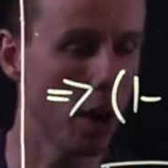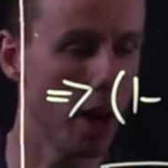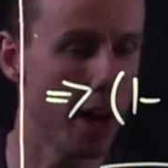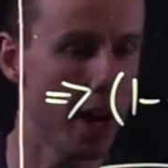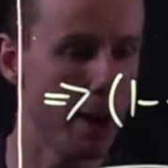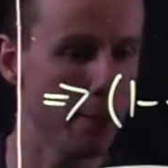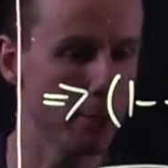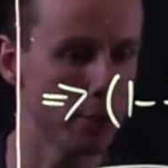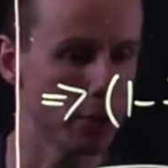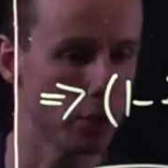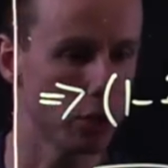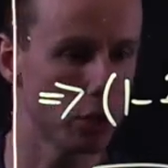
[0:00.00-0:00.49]

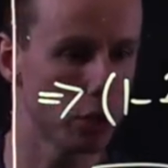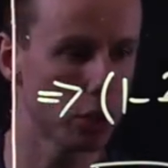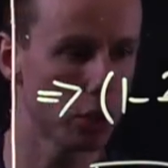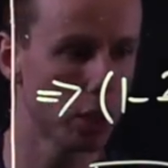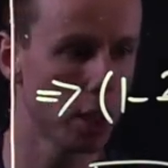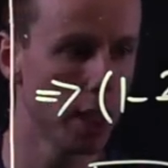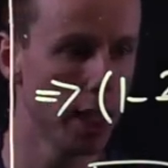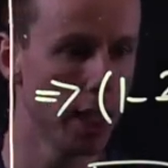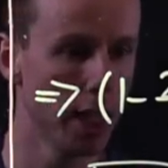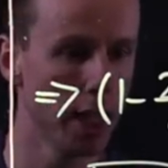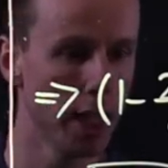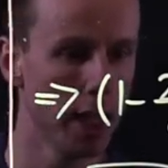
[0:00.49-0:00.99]
happens.
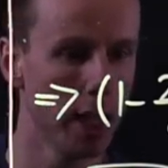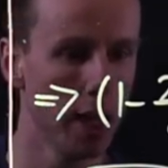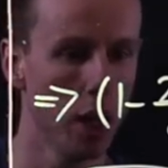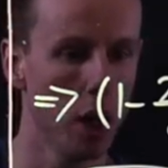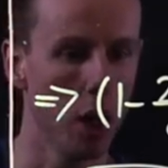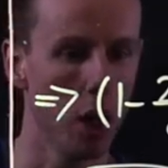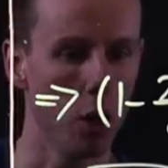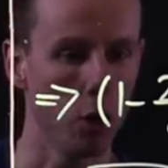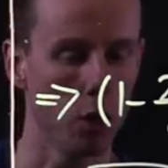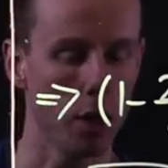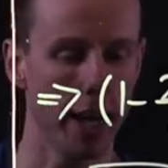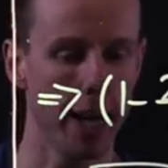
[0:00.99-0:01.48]

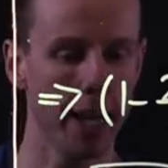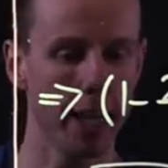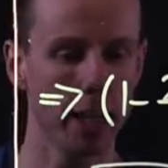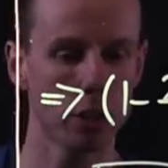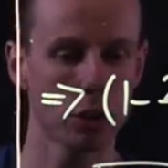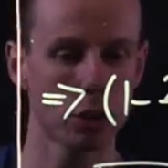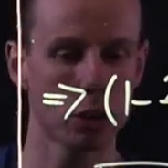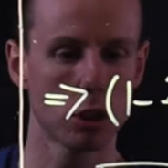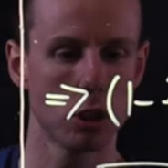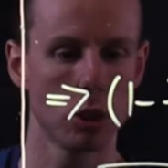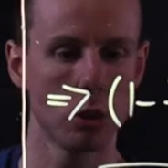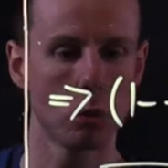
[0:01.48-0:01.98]
Okay,
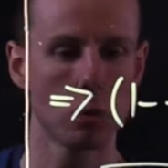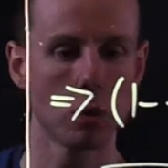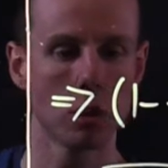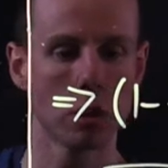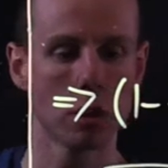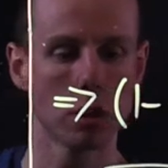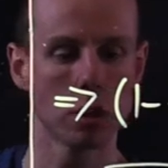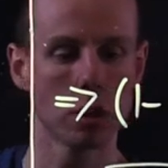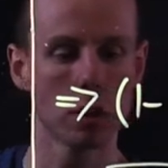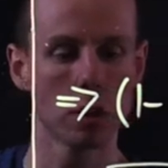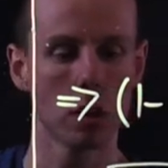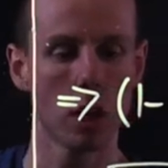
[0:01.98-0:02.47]
so
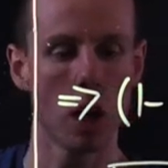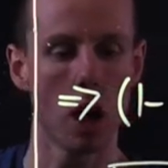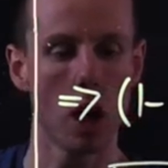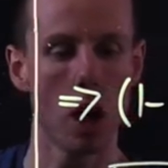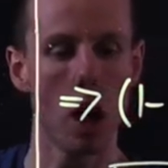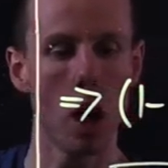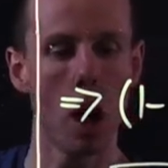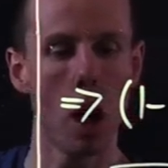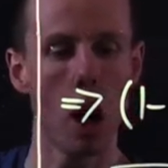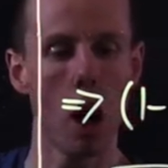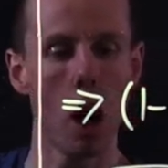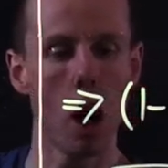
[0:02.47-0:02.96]

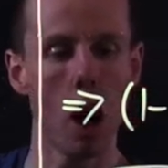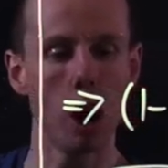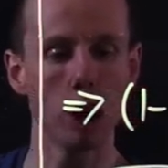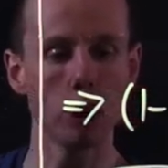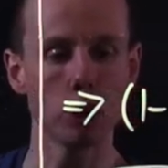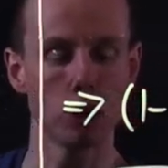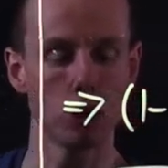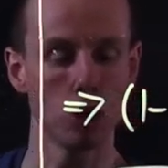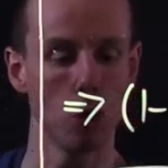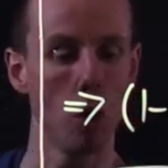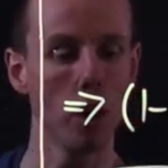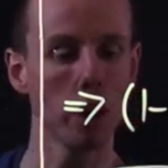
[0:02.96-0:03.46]
R
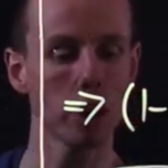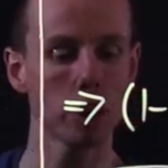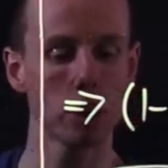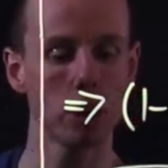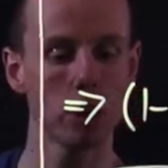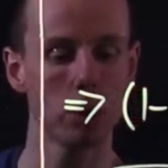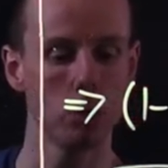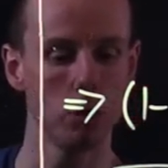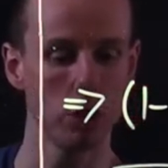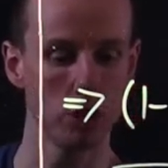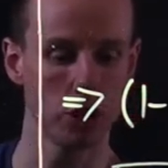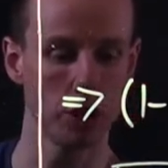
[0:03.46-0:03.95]
dot,
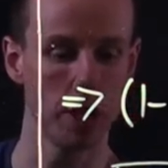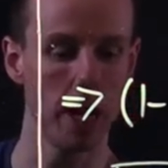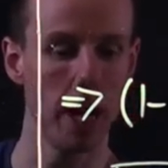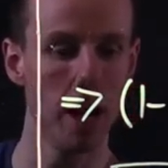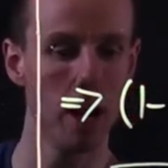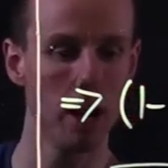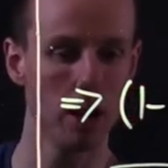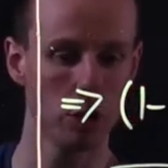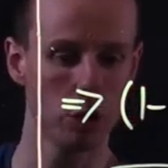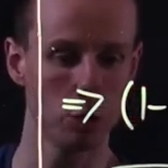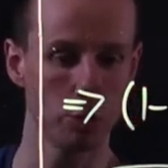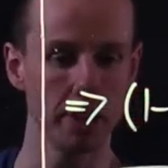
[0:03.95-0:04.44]
what's
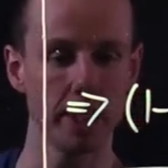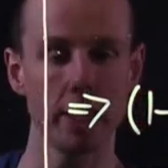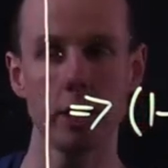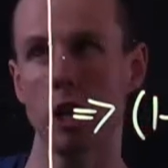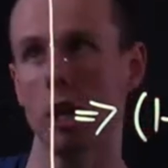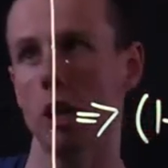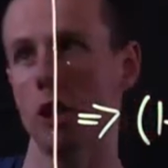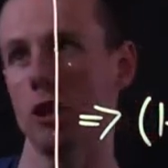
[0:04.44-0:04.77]
that? So we need R